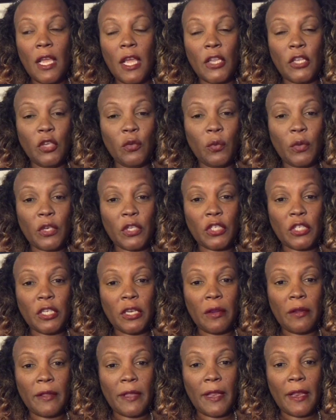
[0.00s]
and you want to
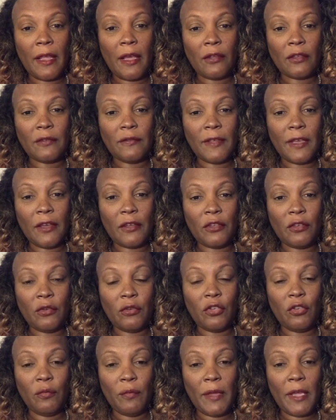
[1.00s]
share in that house value,
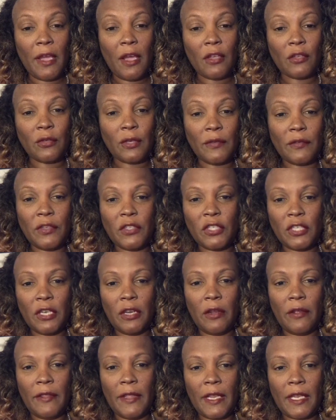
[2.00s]
you may also have to
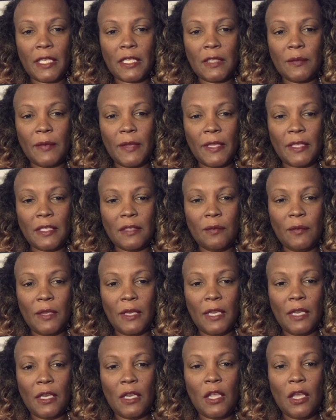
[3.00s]
share in that expense,
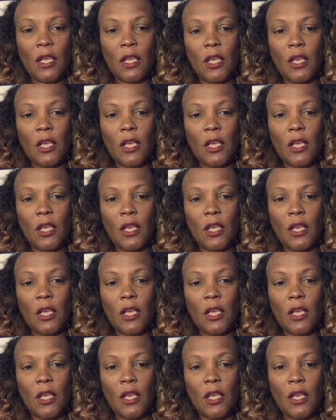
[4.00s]
meaning